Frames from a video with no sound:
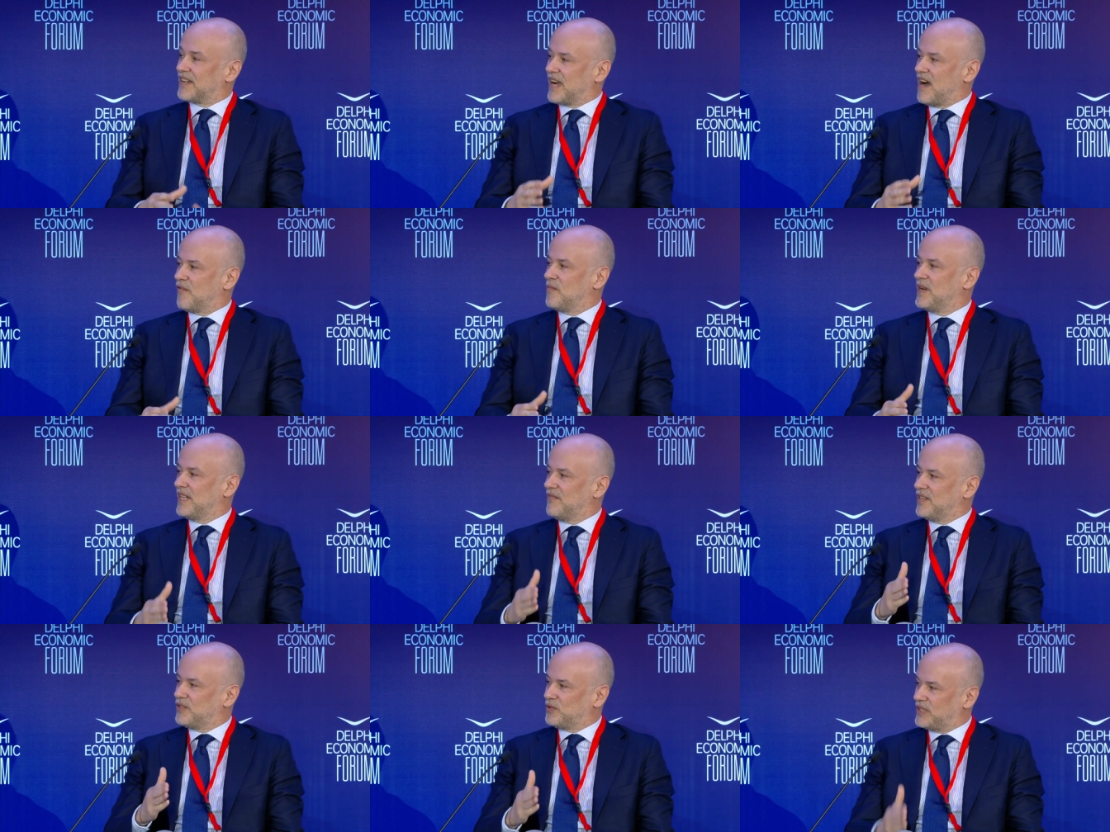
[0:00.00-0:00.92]
the government
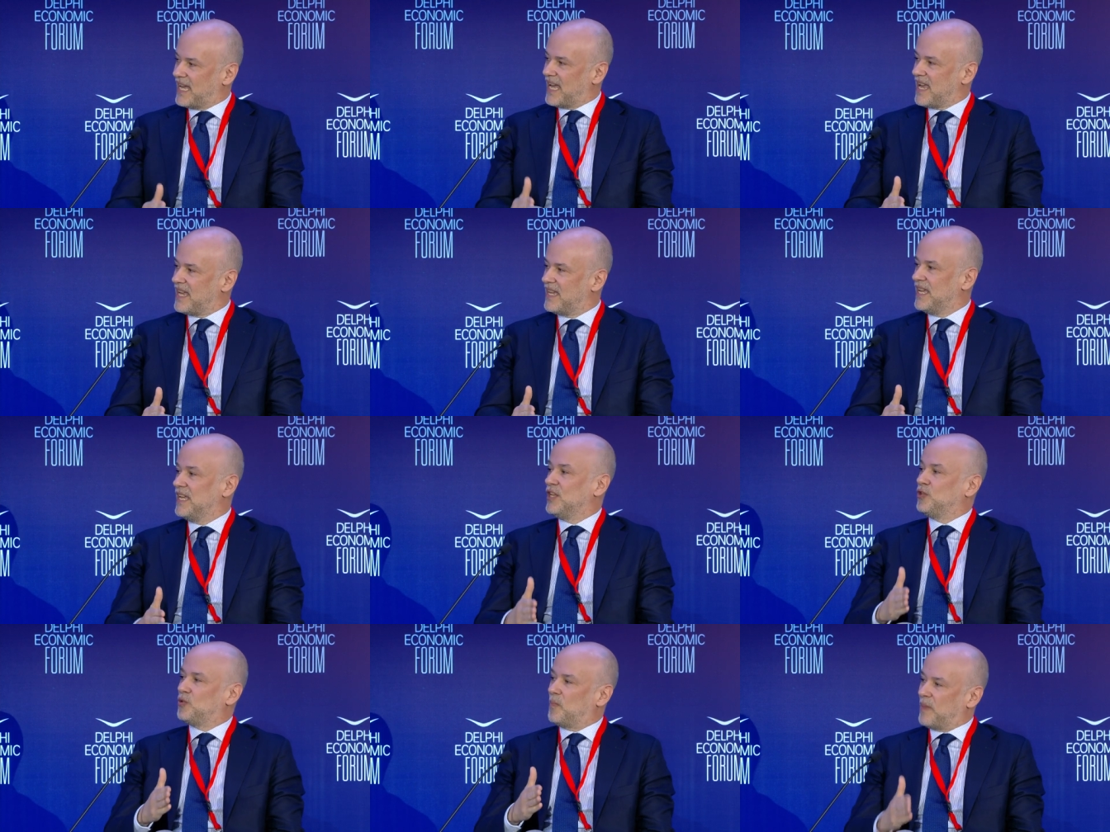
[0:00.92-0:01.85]
even today
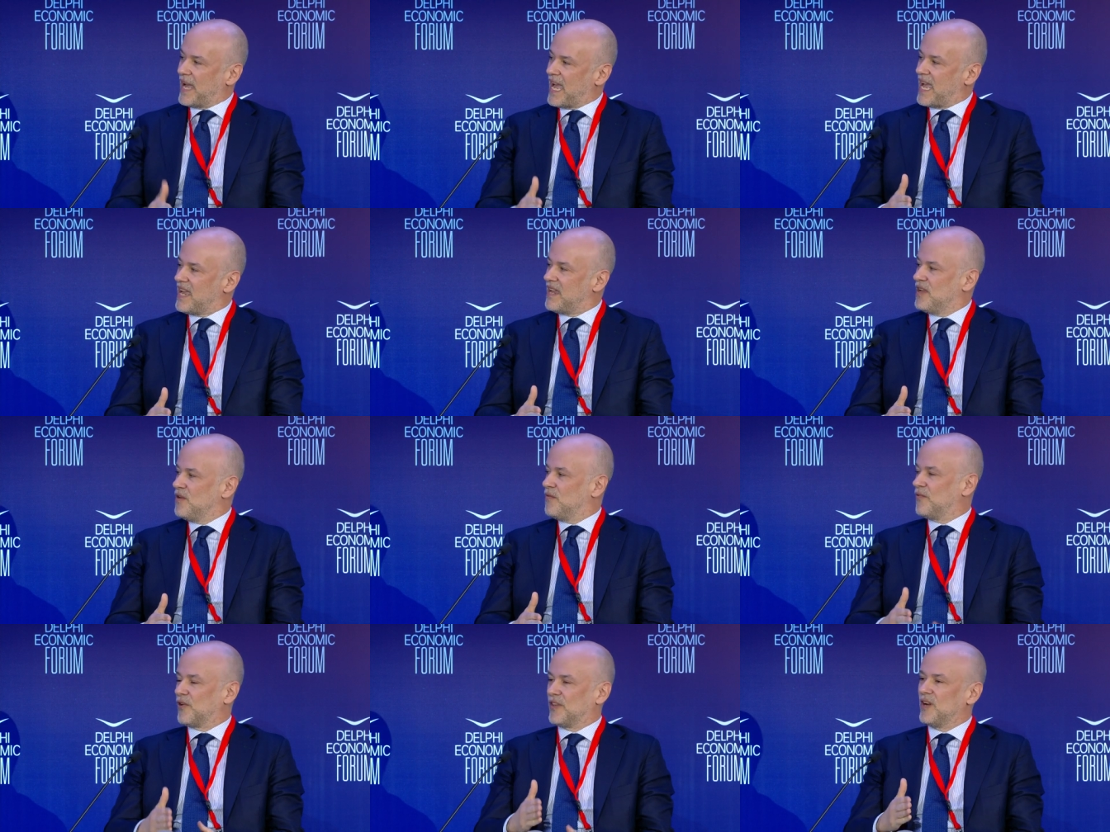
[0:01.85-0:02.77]
to pay
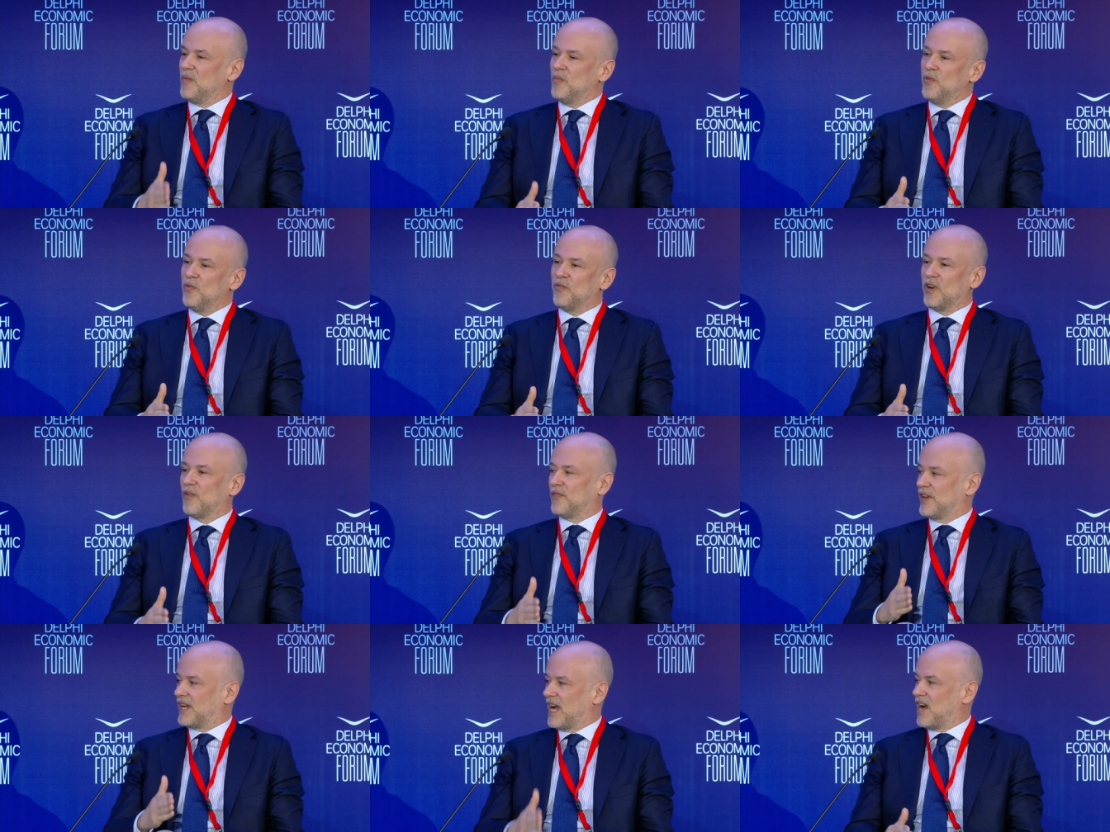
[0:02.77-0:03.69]
for the removal
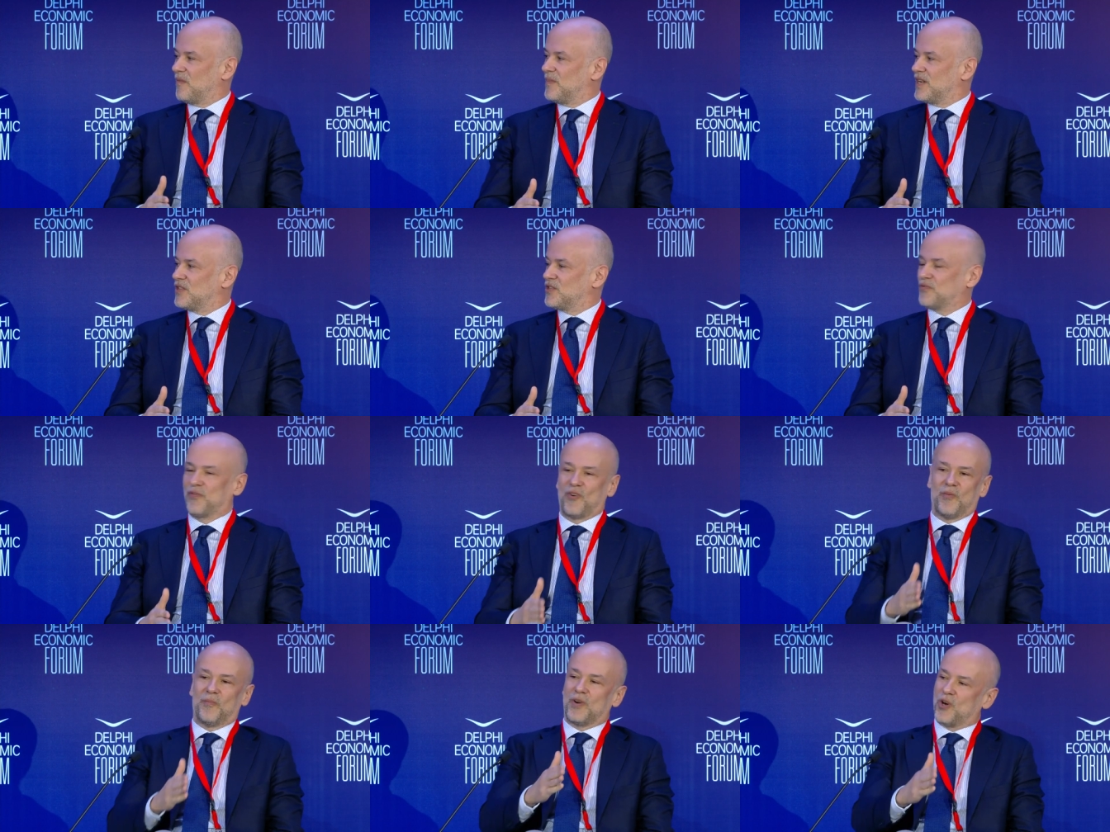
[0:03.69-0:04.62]
of the garbage
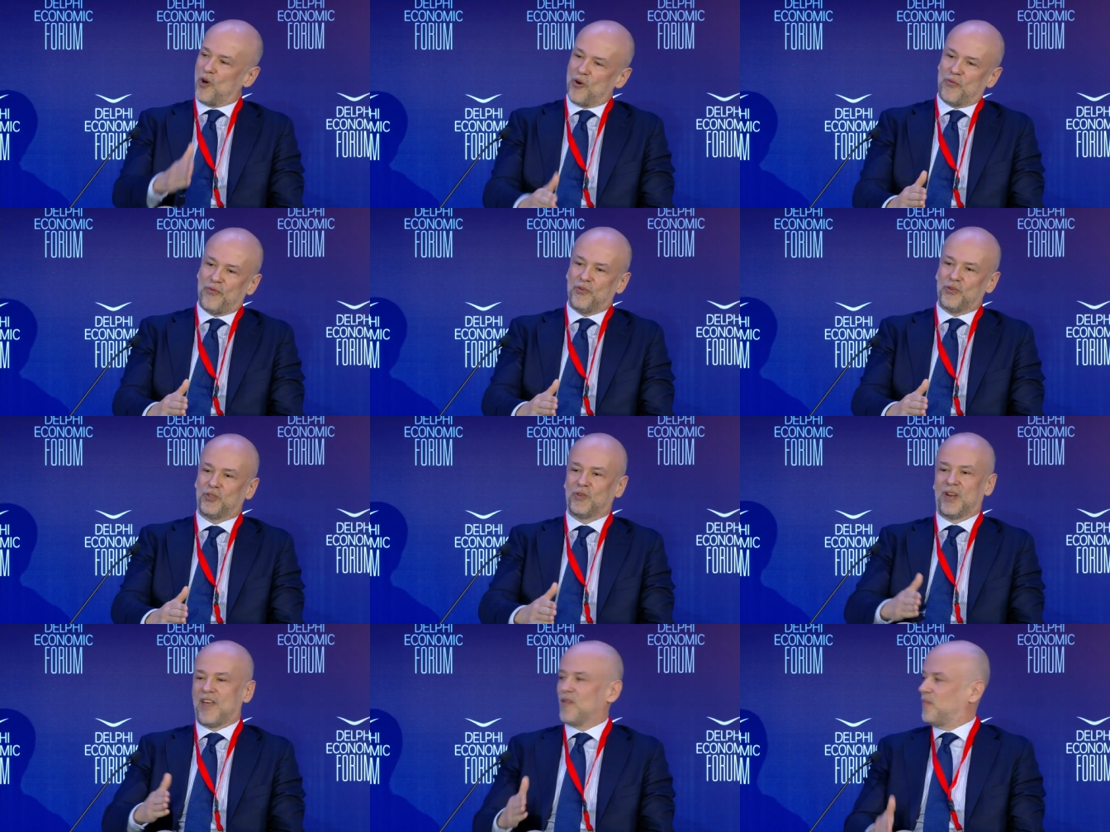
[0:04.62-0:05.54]
from Corfu
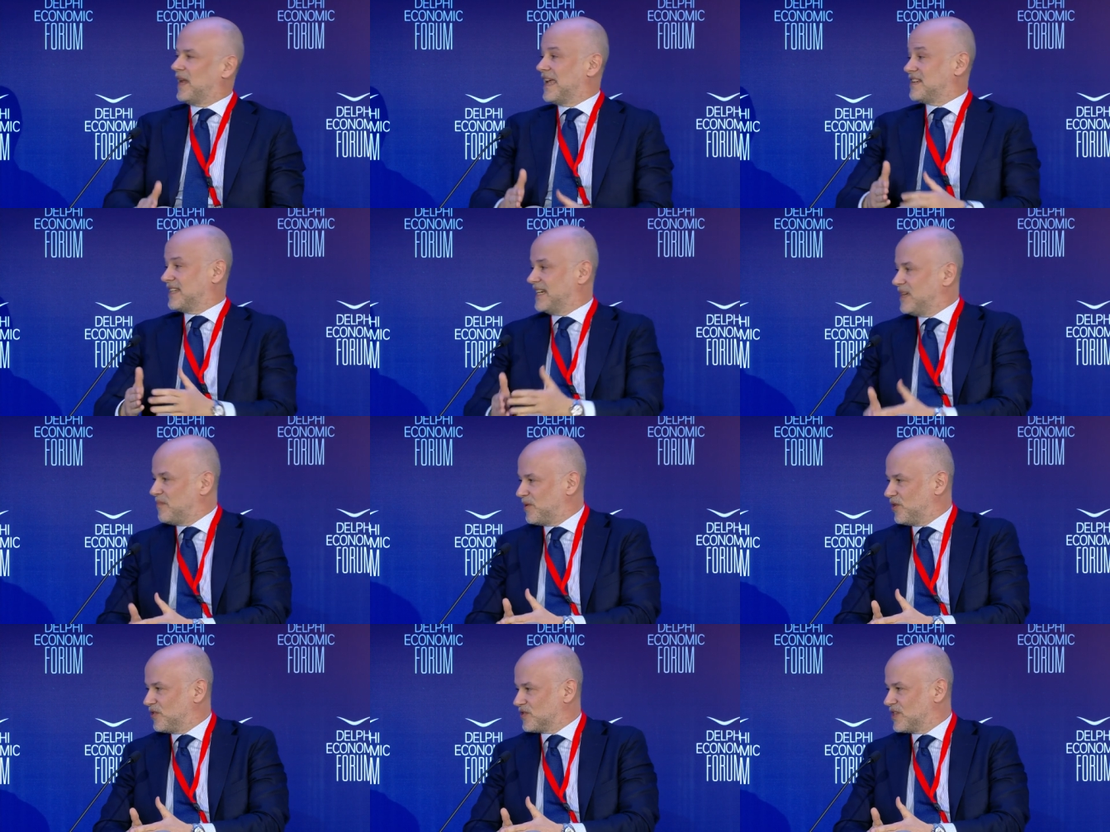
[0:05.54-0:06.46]
to another place in
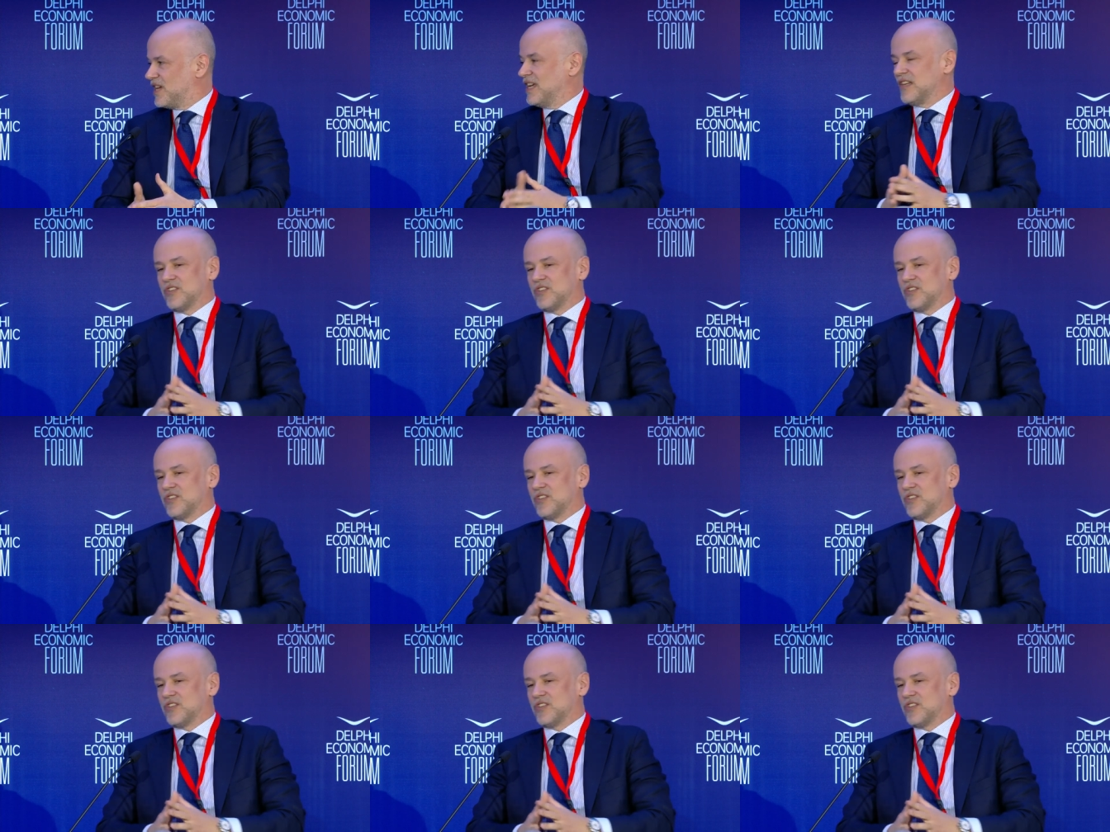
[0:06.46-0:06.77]
Epirus.